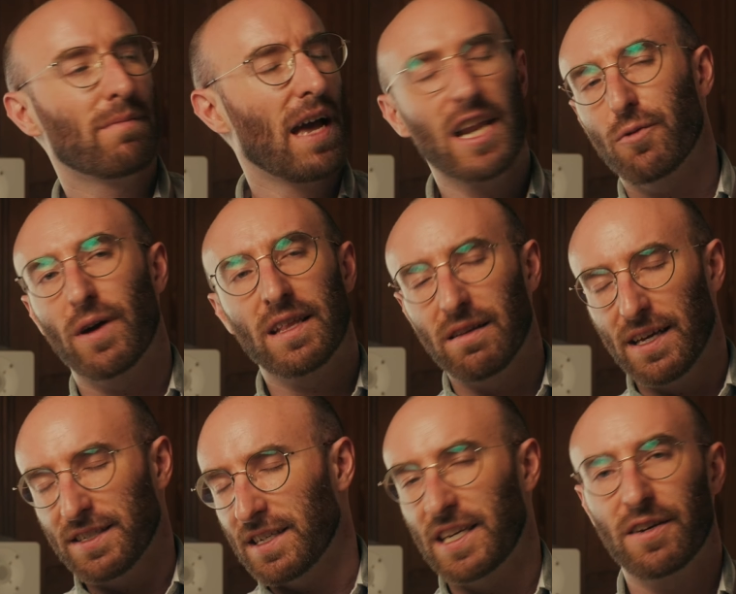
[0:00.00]
Anyway, the
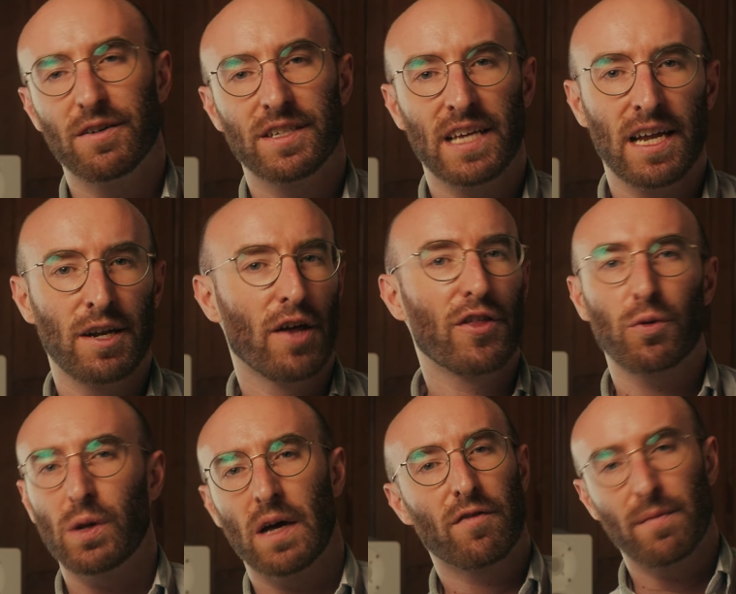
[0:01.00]
lesson here is that nothing
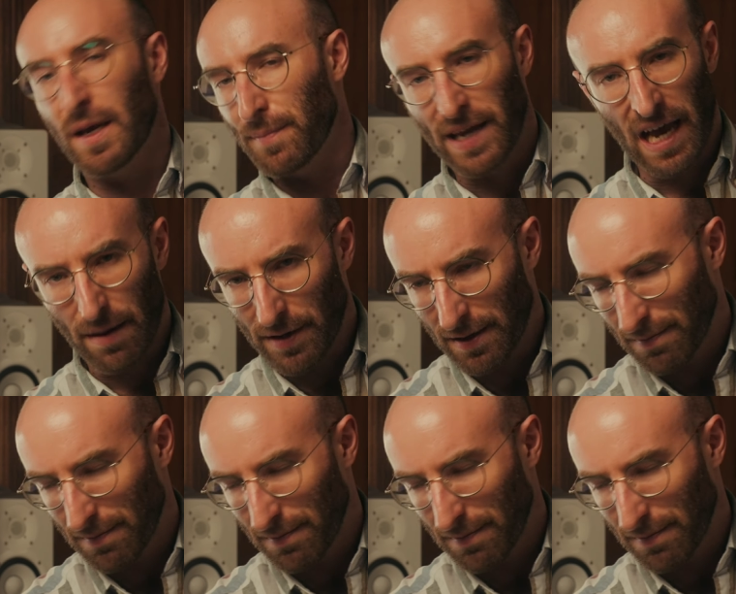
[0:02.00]
will ever make me happy.